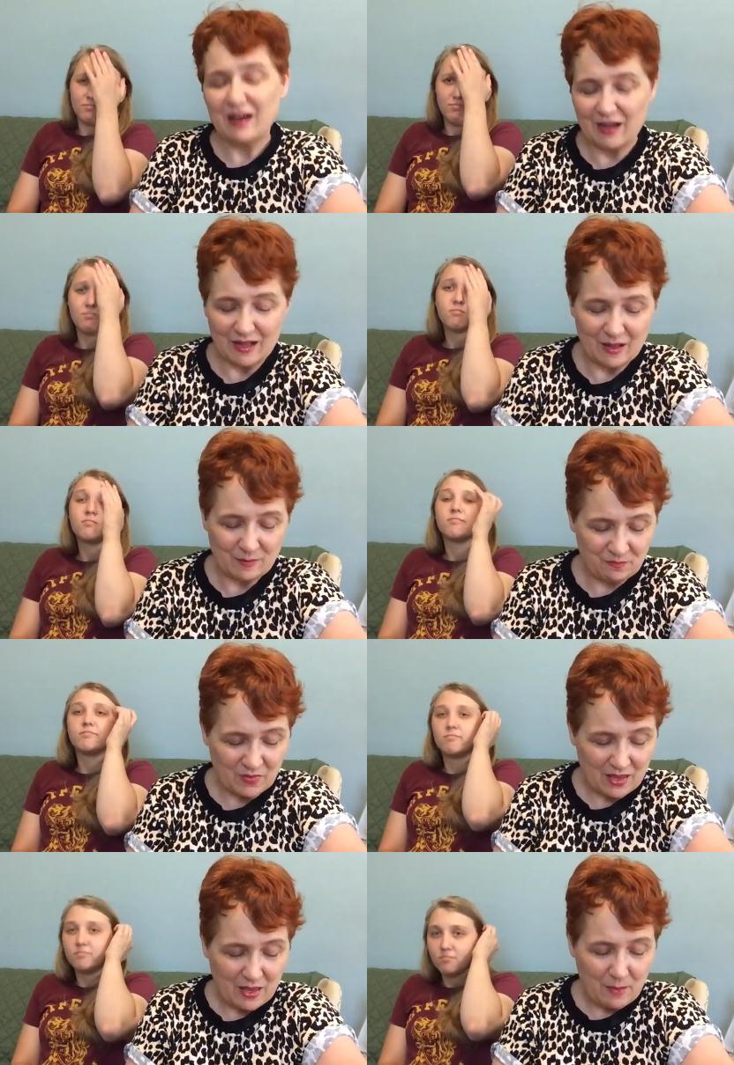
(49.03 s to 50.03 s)
Speaker 1: Um,
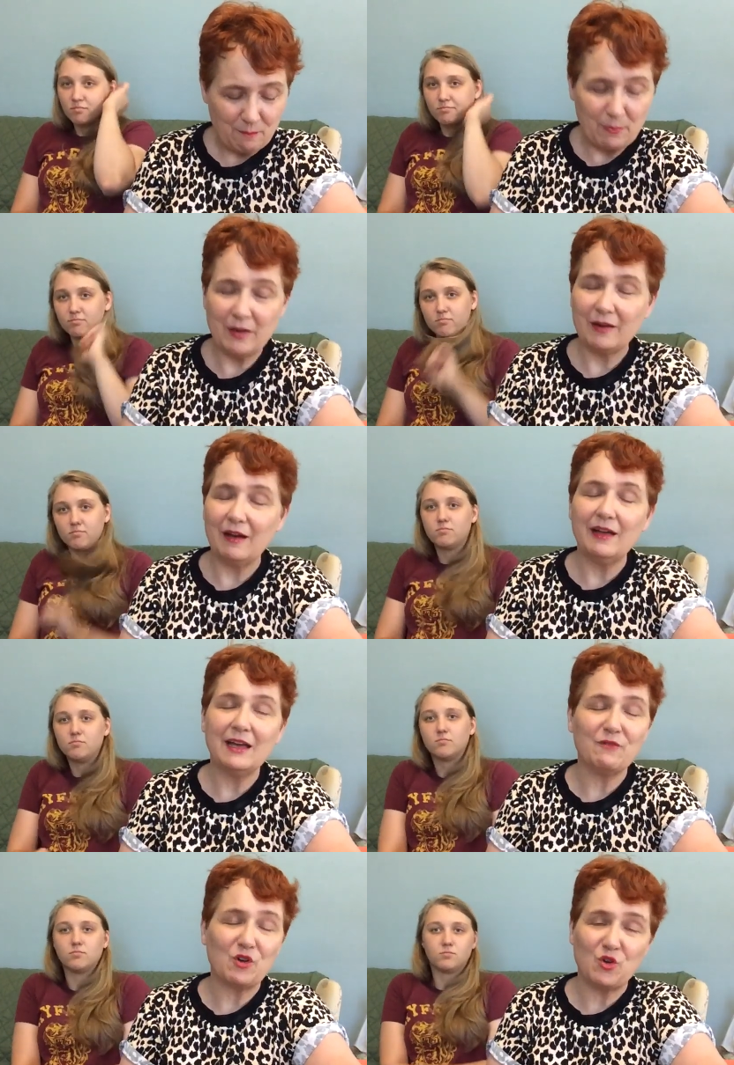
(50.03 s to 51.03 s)
but I
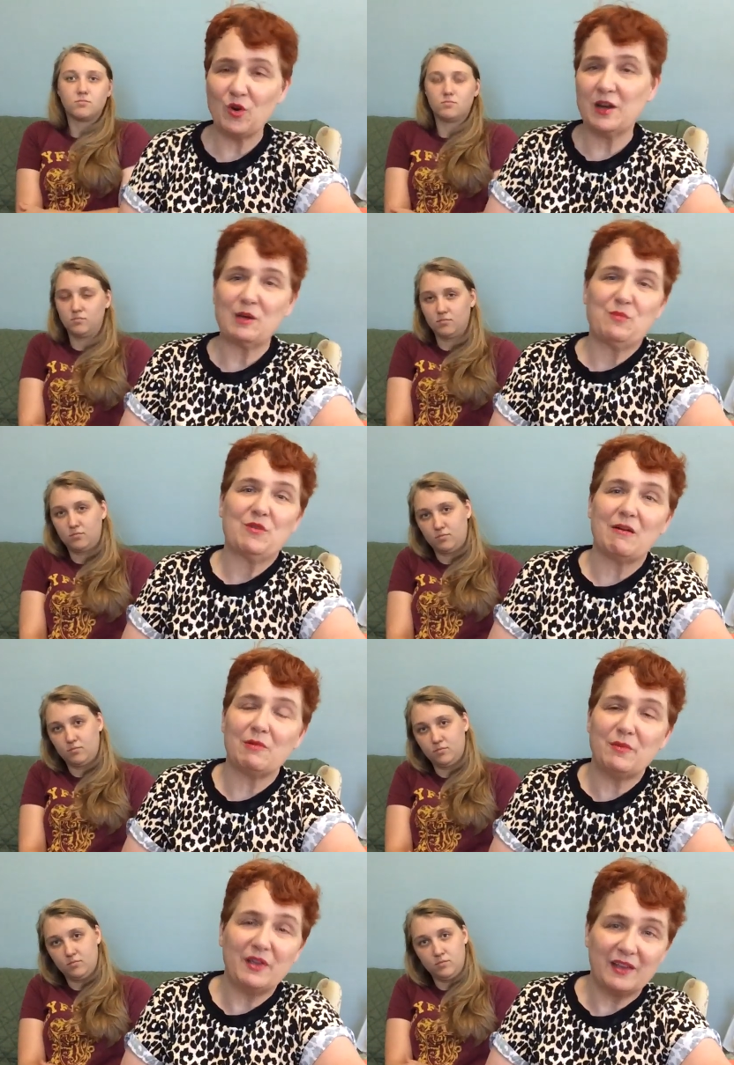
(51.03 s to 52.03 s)
have a chronic
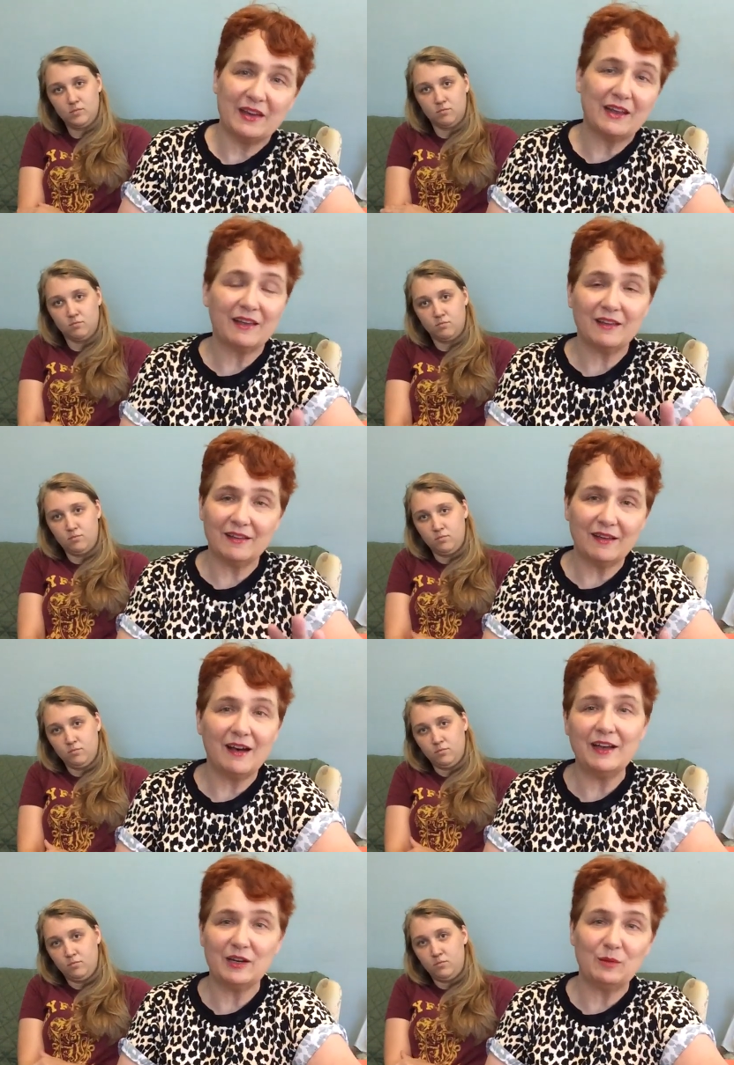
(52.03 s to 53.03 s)
problem in getting
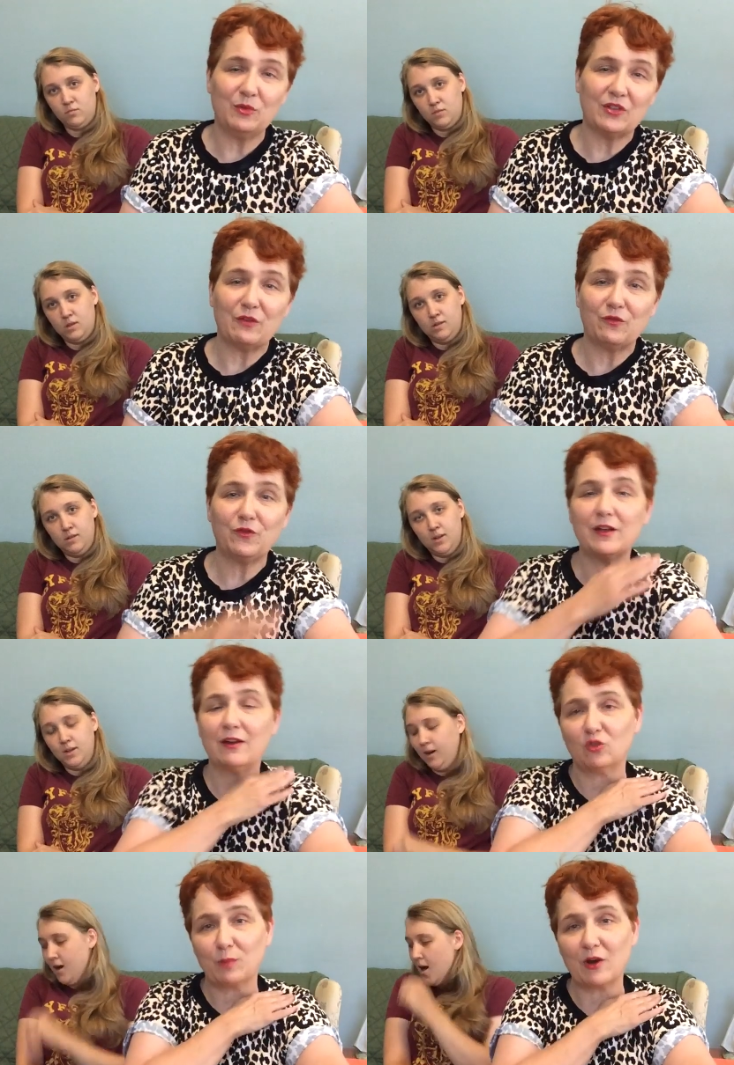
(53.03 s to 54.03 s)
items that fit,
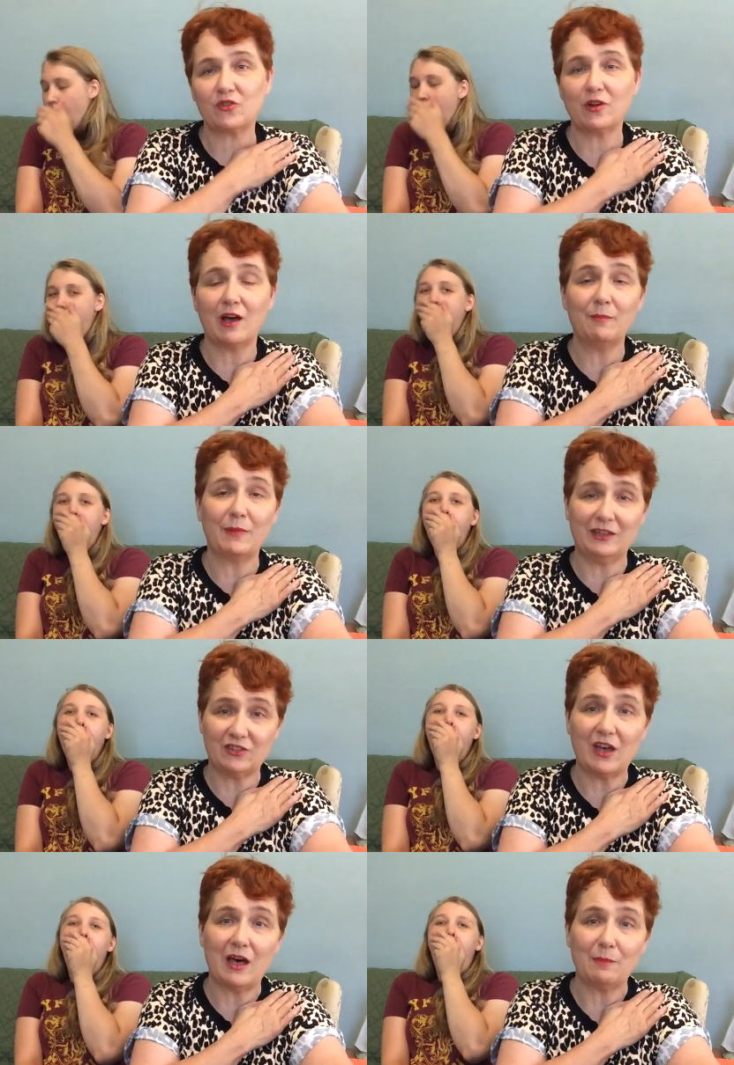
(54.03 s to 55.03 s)
especially on my
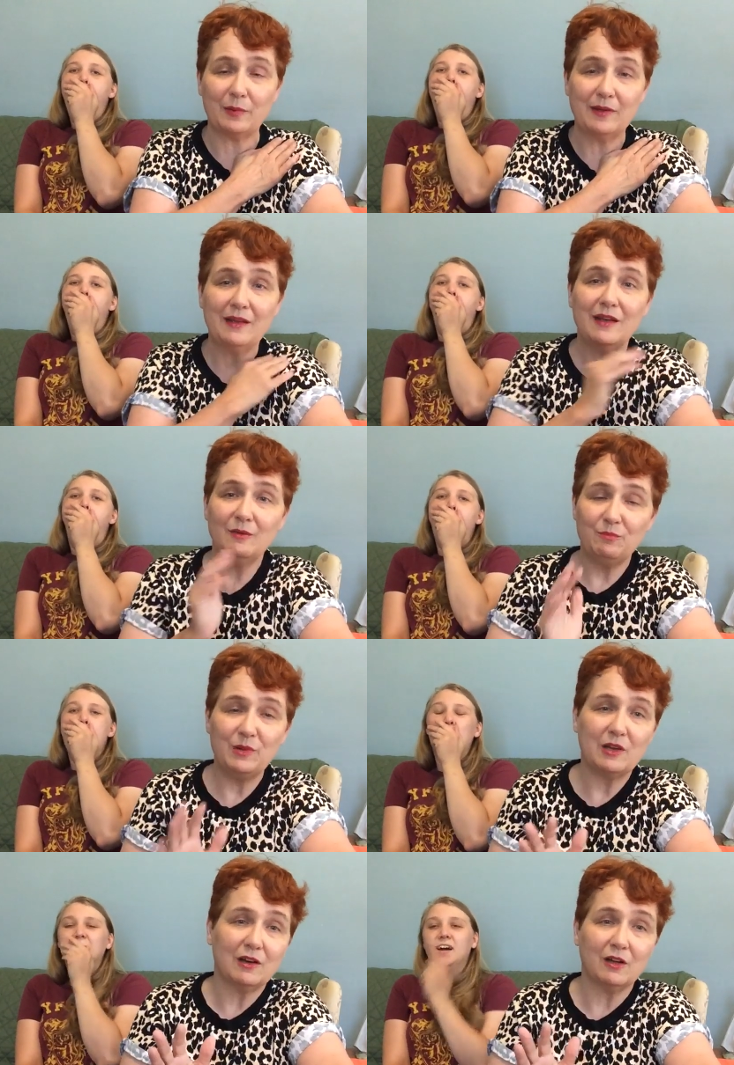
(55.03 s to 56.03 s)
top,
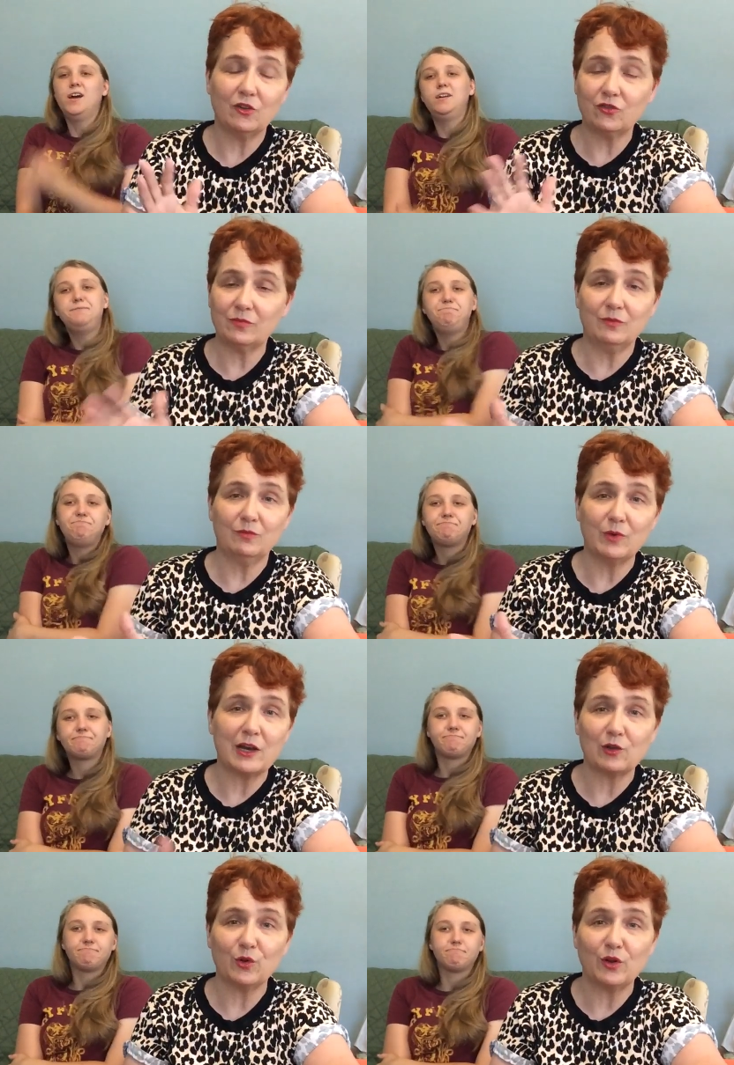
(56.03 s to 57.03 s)
because
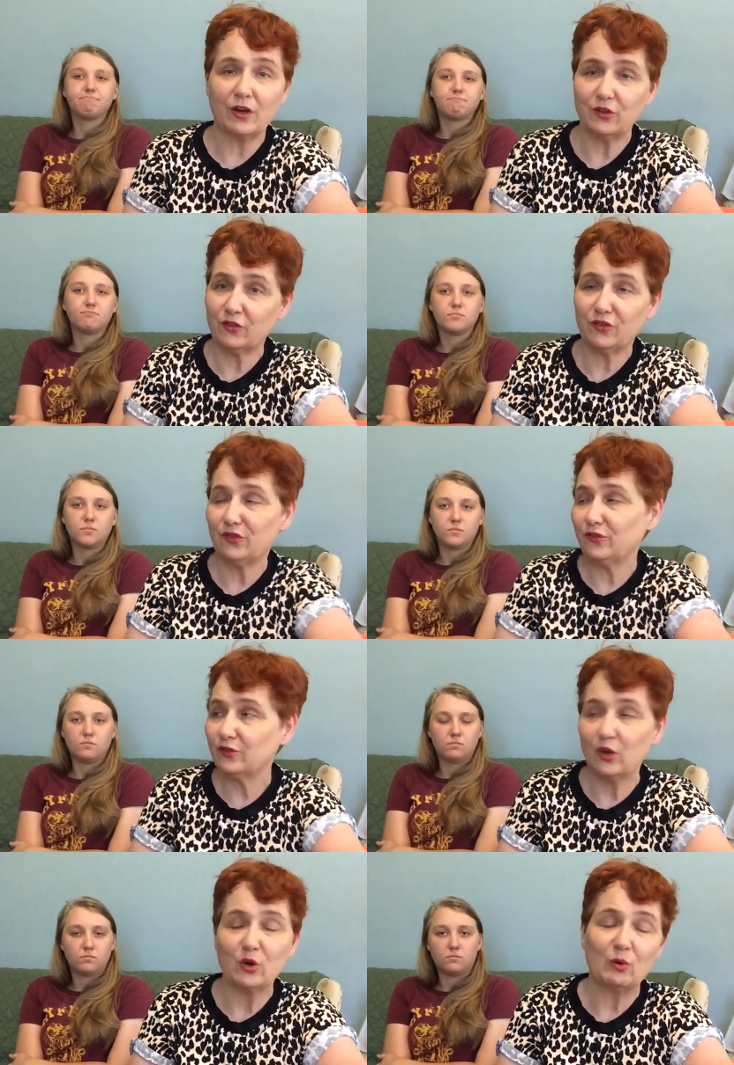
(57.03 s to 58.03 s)
regular cuts
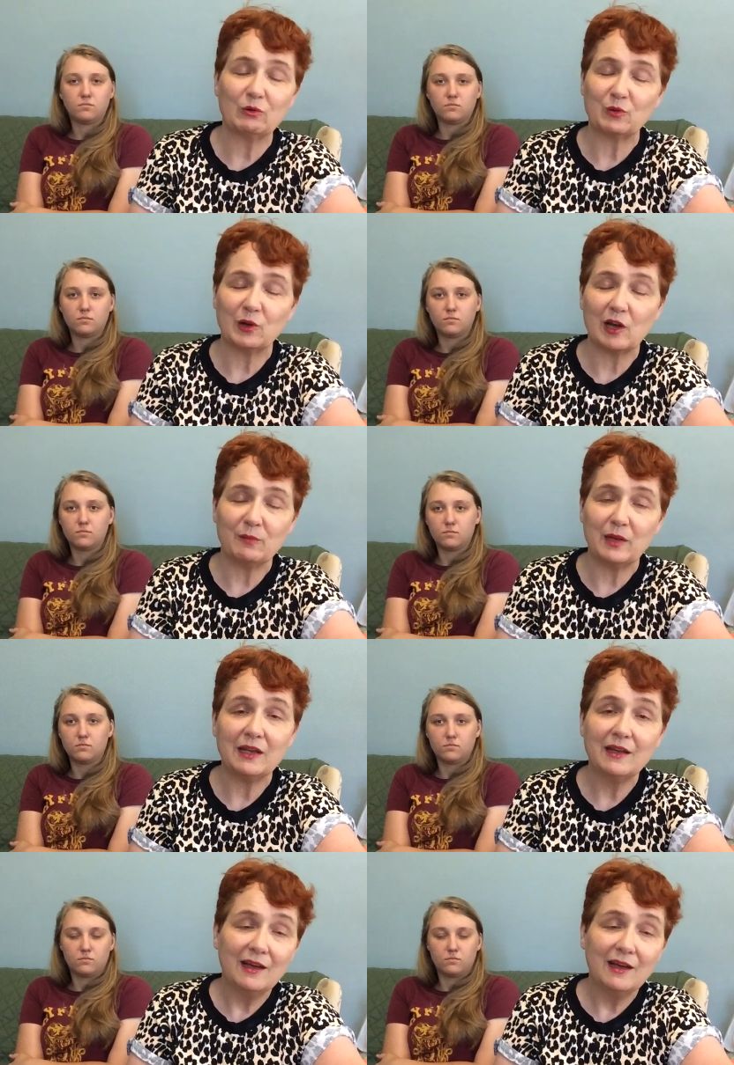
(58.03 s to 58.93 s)
don't always work on me.